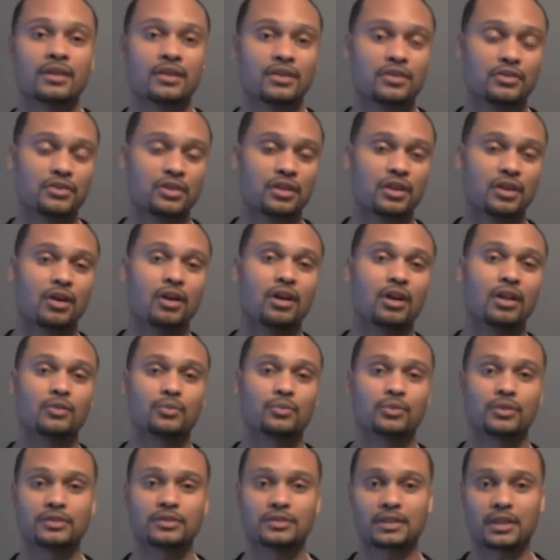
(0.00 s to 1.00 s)
You get all our
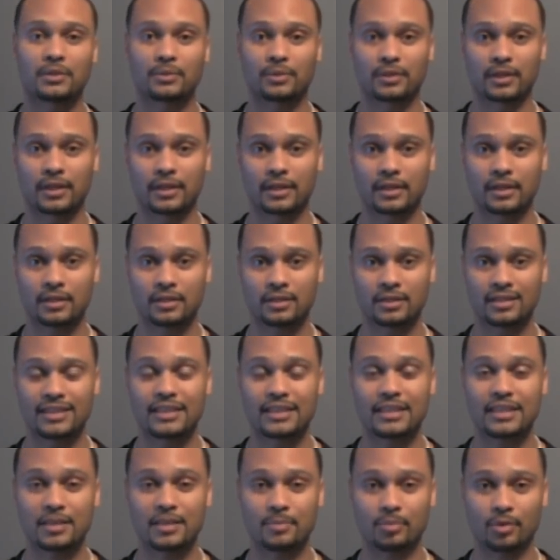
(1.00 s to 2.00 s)
real estate related
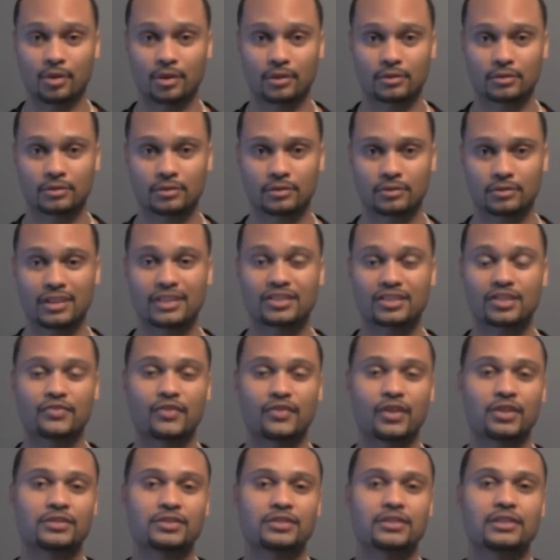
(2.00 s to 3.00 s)
ebooks. So that's the
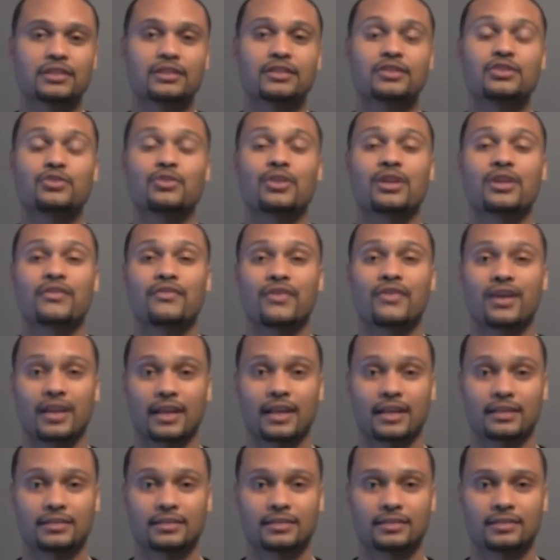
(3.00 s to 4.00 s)
first C, creative
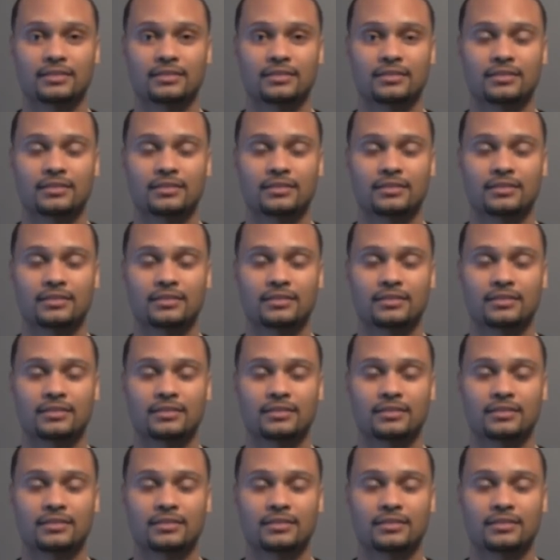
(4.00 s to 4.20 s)
financing.